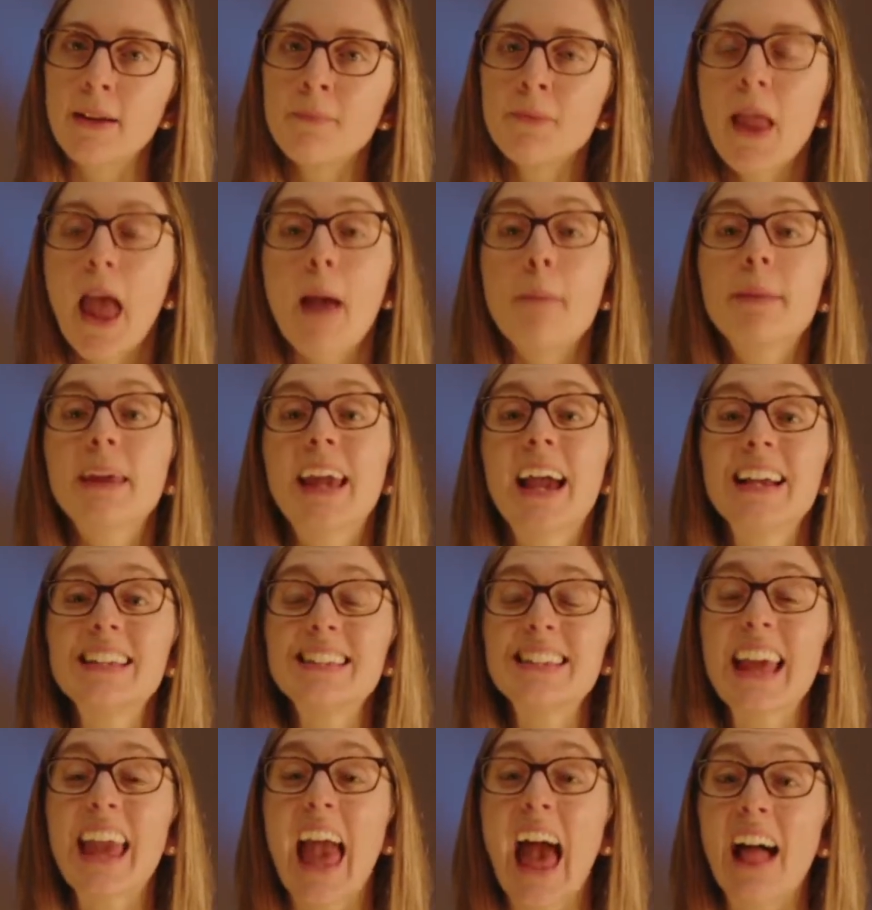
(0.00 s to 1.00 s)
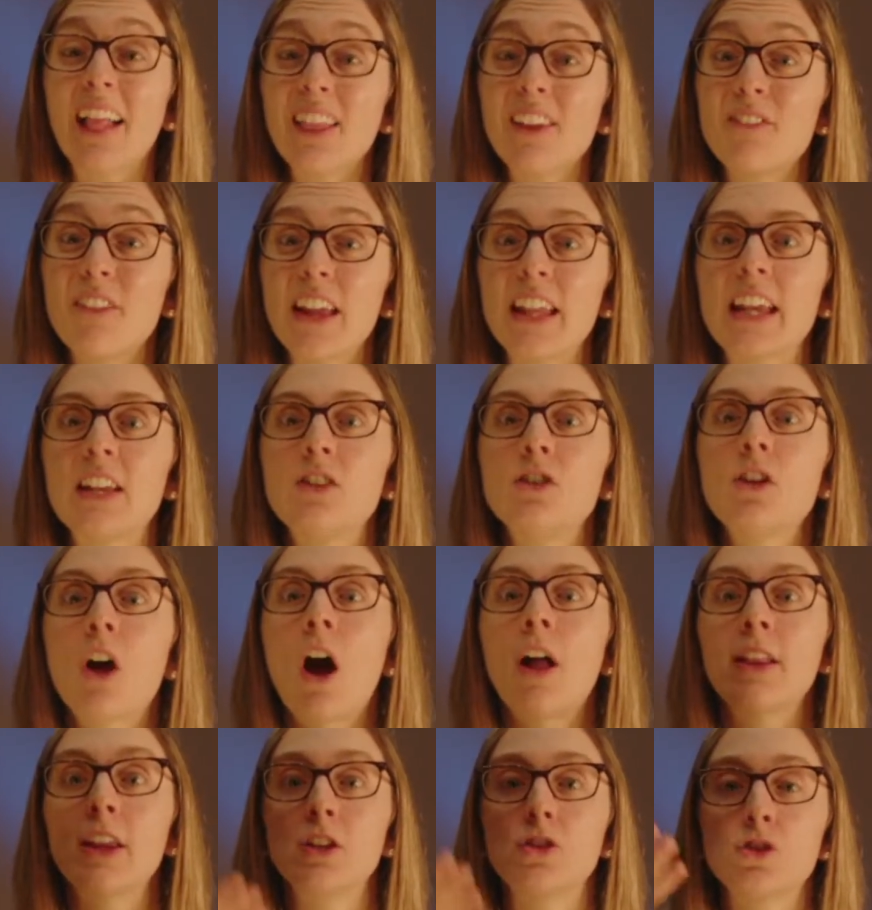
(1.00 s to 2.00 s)
And because they elevated
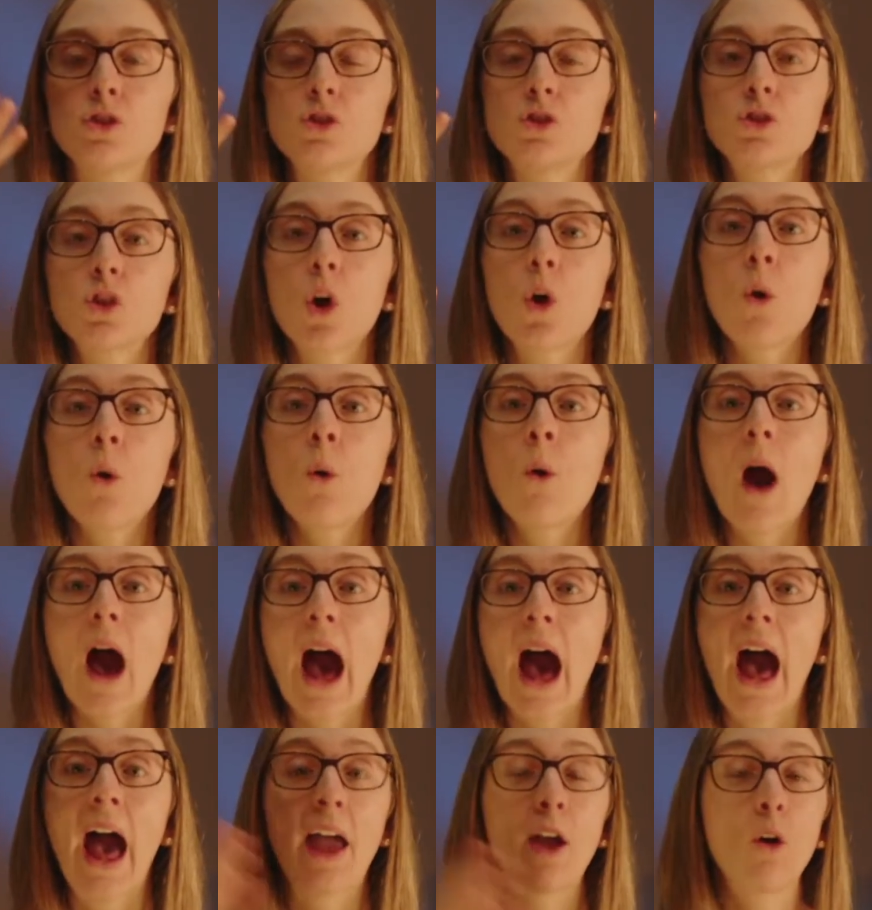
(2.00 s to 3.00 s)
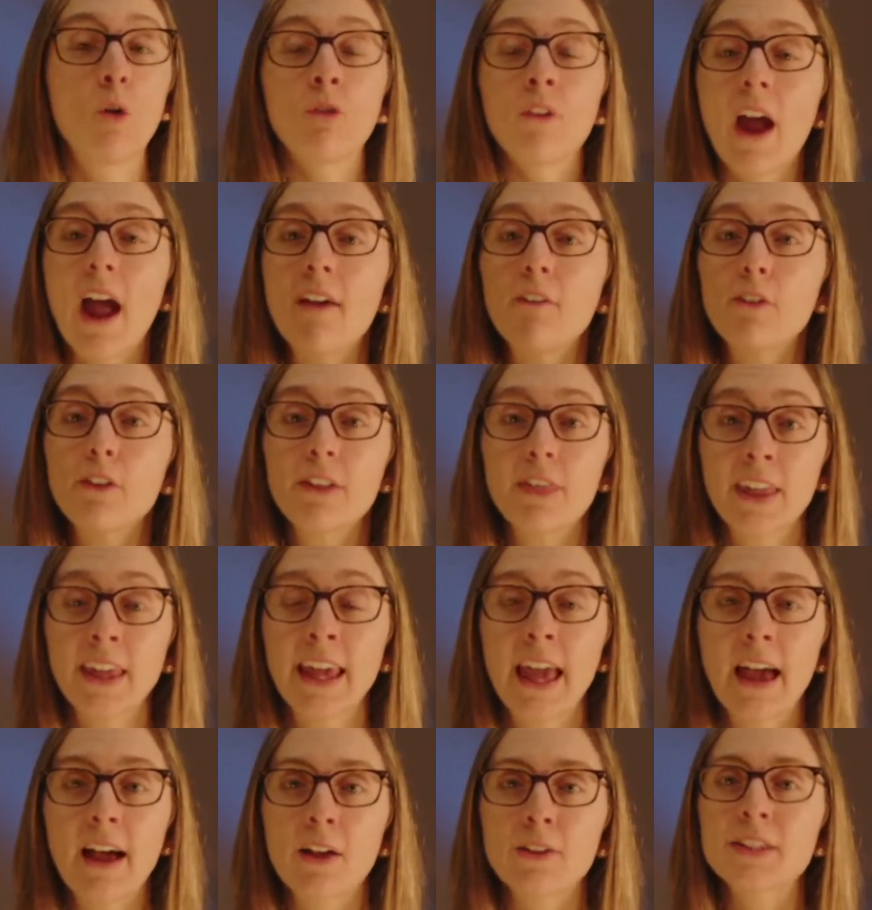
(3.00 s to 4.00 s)
knowledge so high over everything
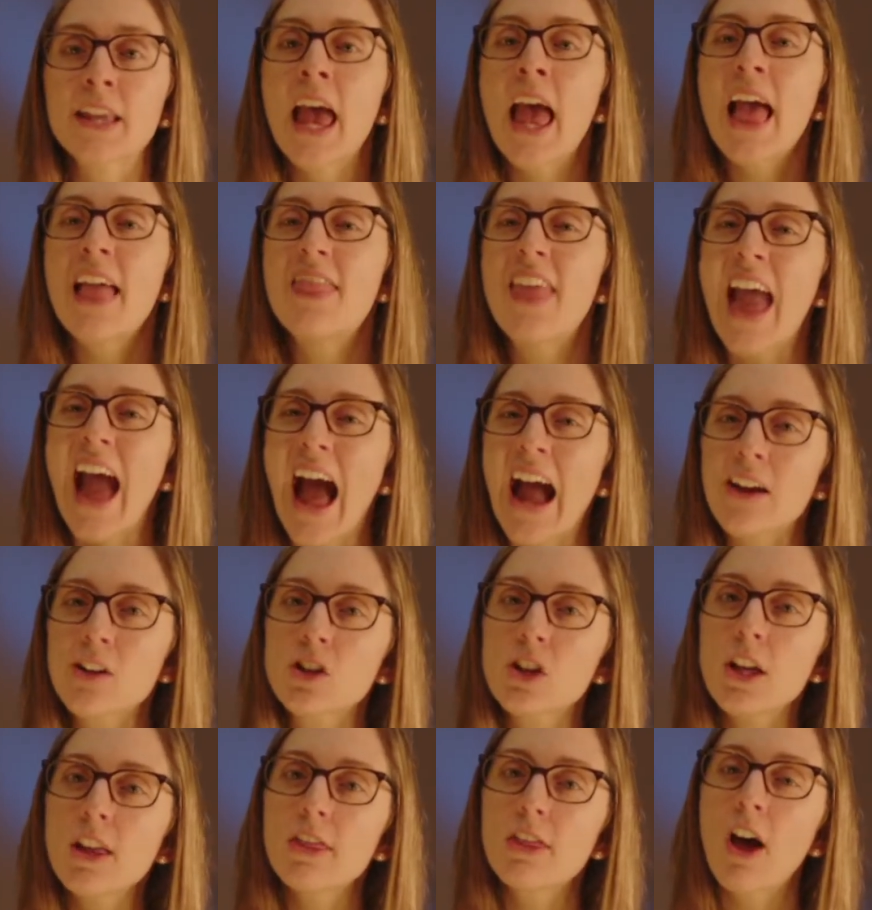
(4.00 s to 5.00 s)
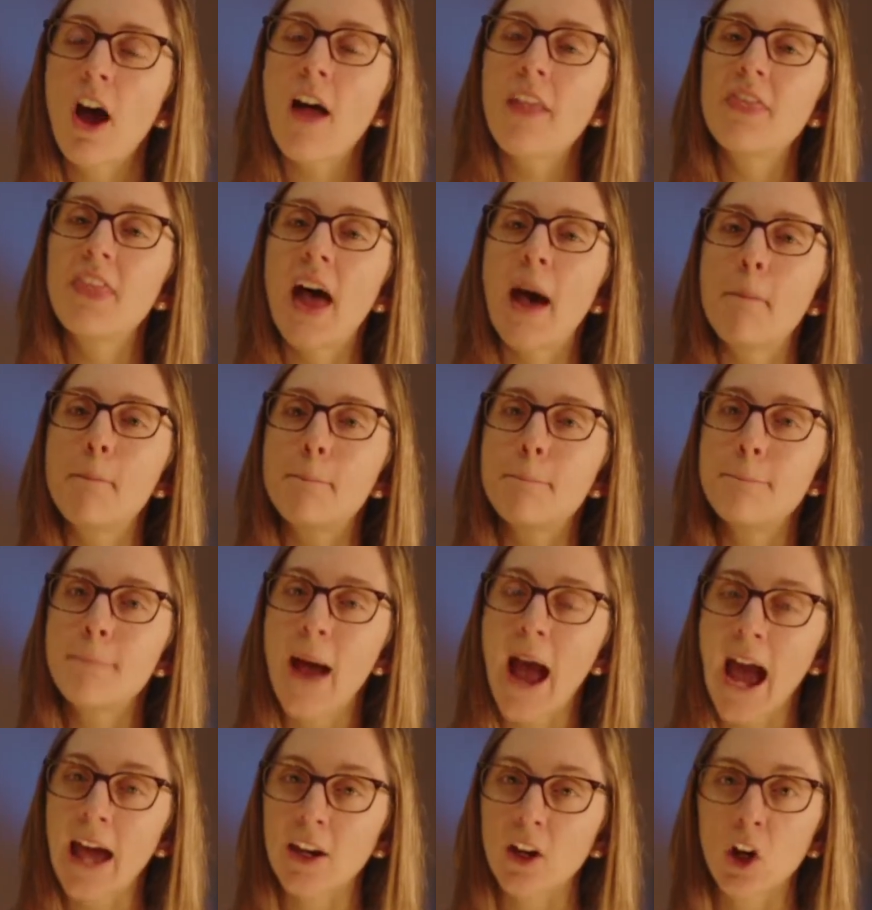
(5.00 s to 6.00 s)
else, they actually thought that
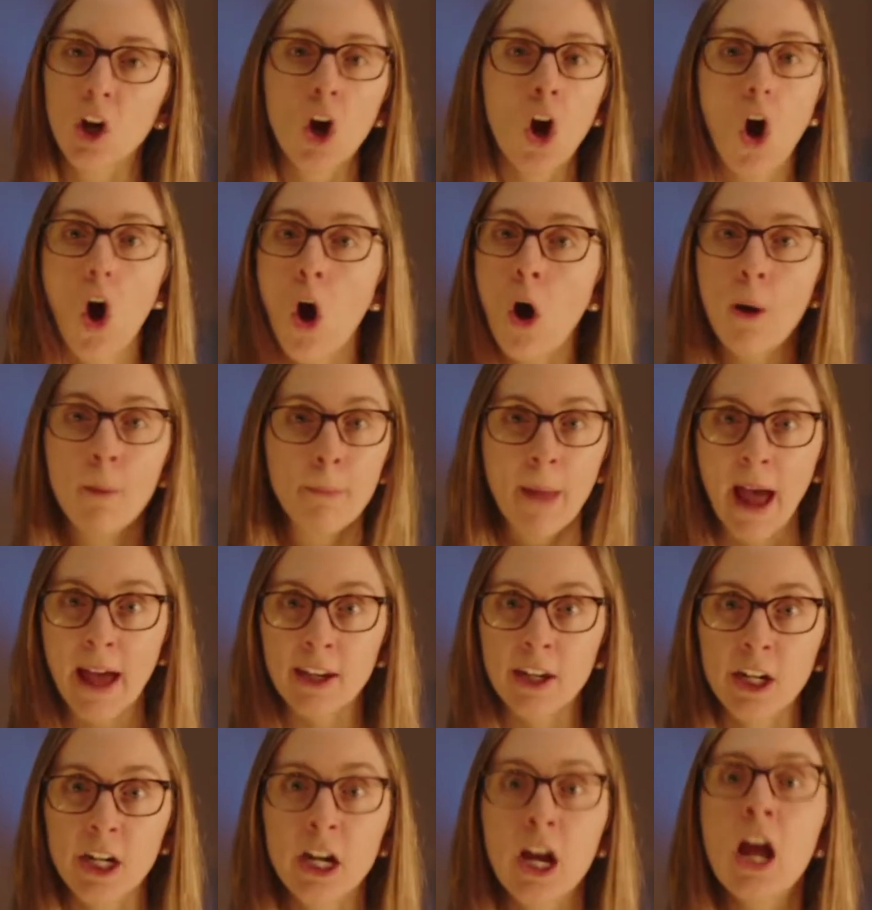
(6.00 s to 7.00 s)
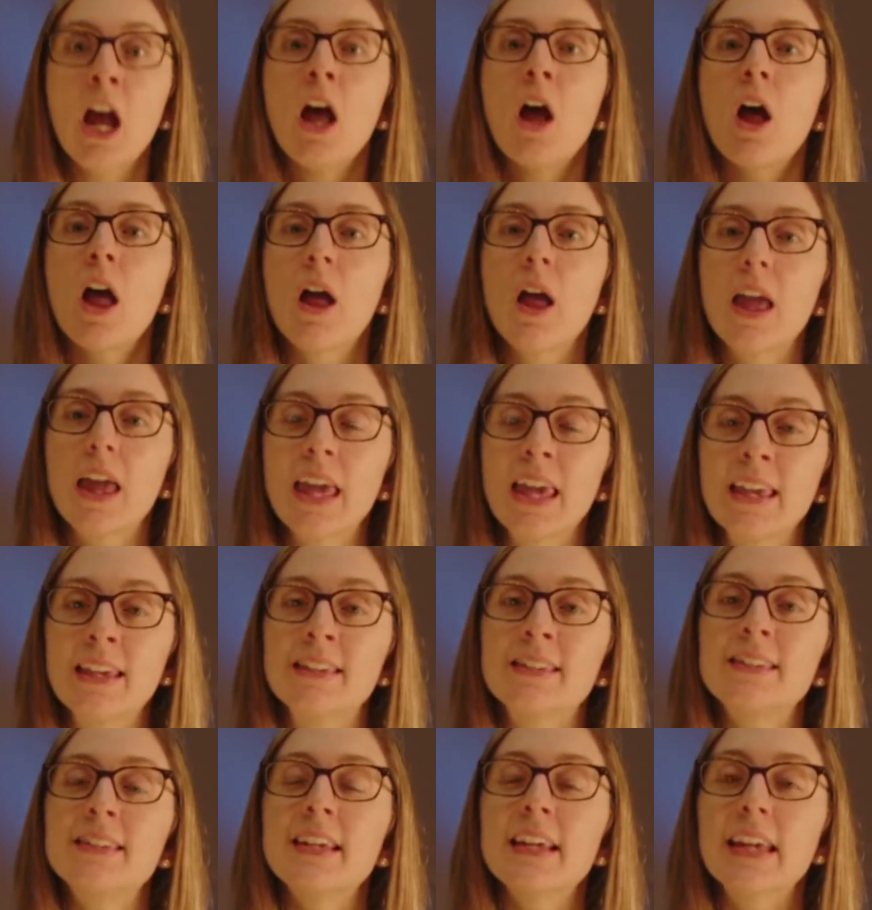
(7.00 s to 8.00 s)
matter, all matter,
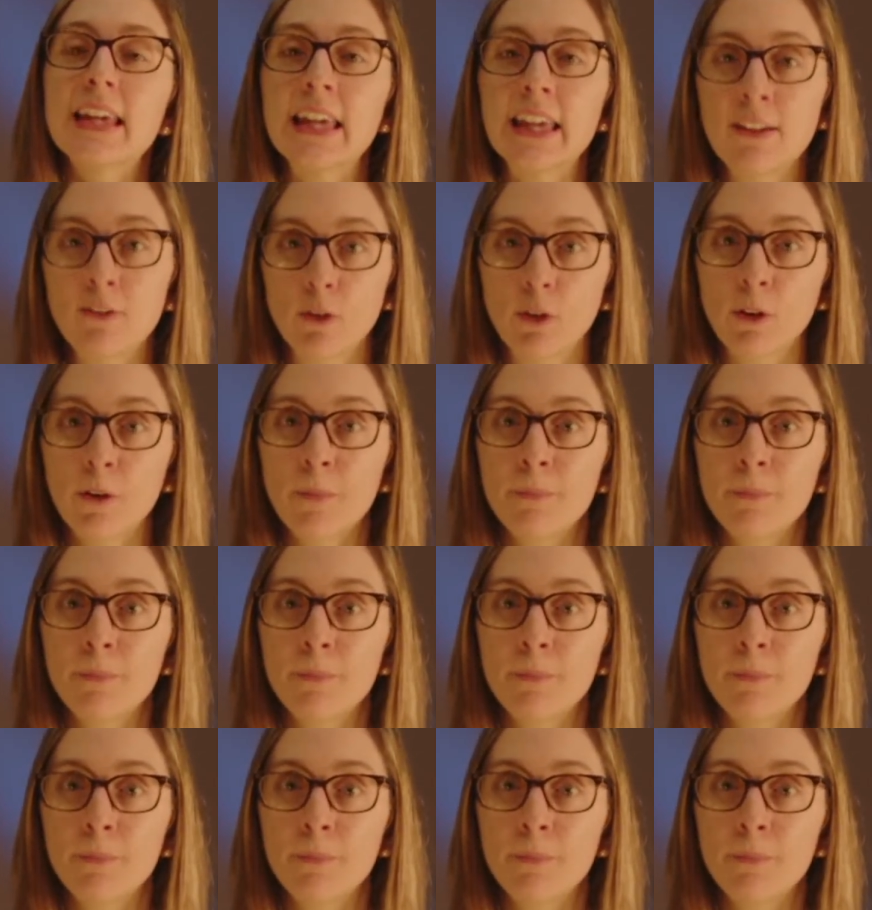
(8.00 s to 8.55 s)
is evil.